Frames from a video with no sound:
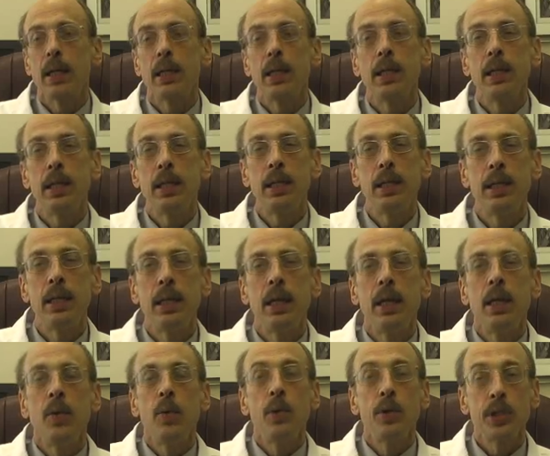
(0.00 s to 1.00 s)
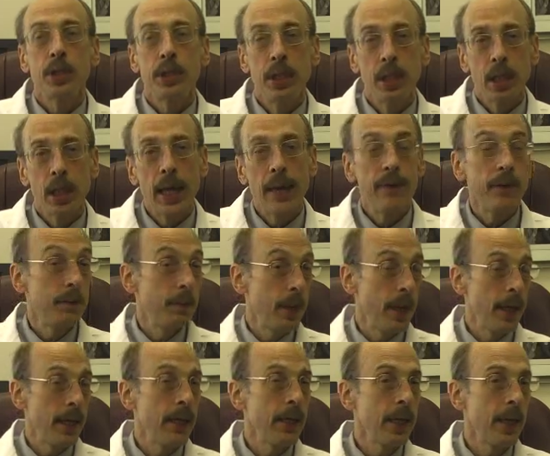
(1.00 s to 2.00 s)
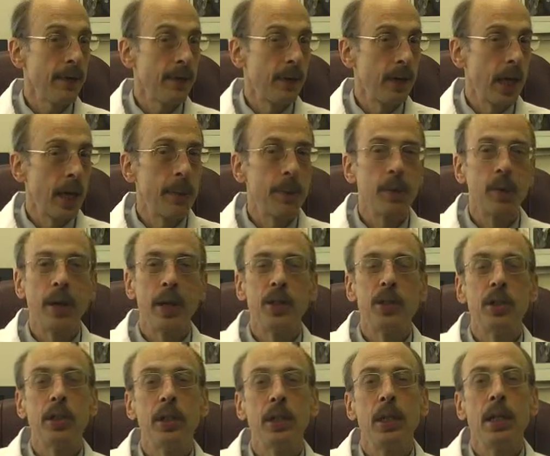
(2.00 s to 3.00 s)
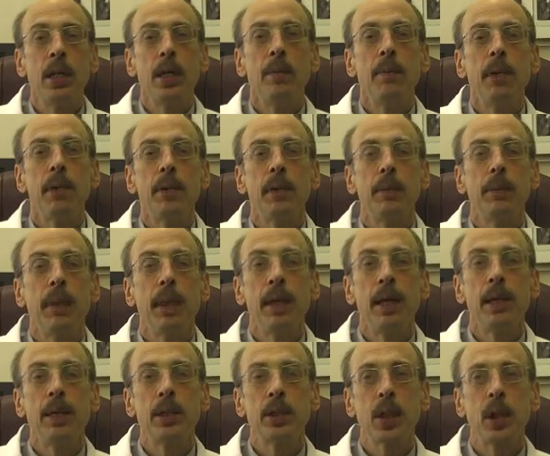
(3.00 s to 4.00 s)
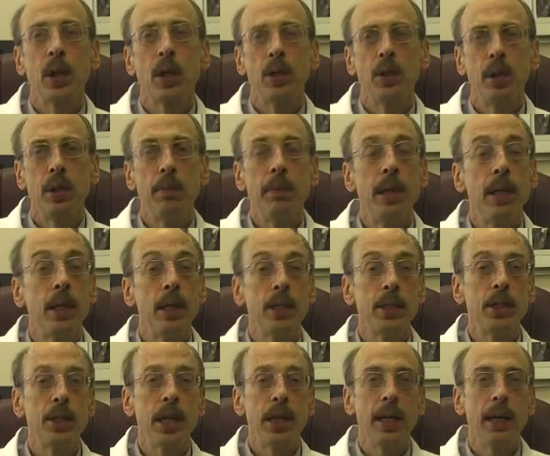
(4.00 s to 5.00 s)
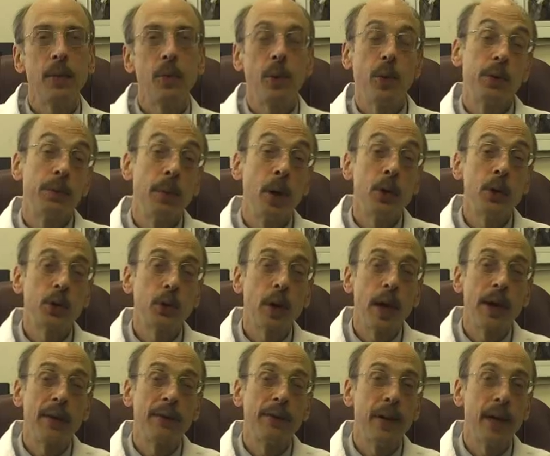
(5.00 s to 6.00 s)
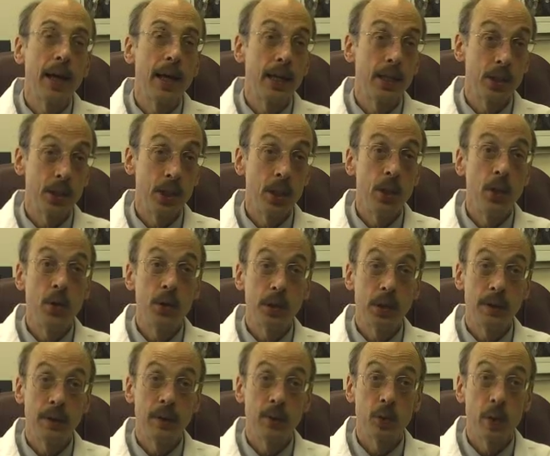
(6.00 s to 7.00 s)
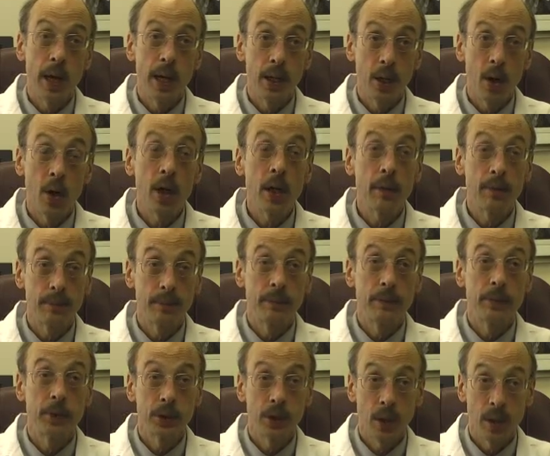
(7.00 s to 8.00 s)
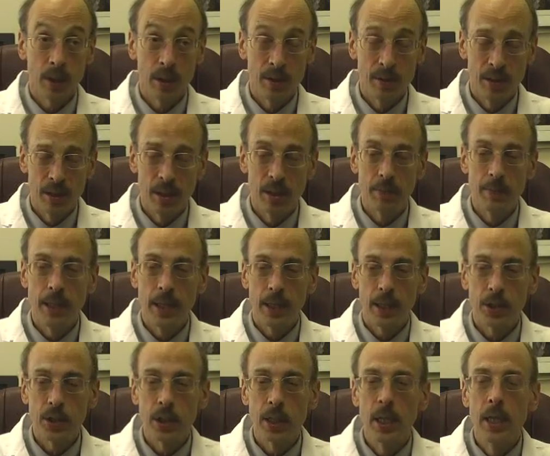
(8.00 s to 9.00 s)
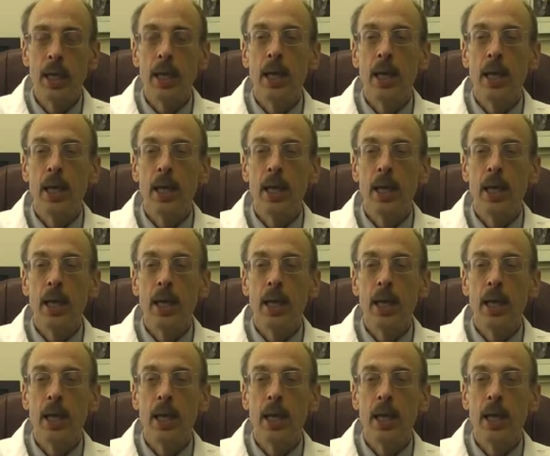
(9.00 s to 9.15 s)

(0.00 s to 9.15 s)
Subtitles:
He was still having pain after the operation, but the pain started to diminish, and what was most gratifying is the use of his right arm started to diminish.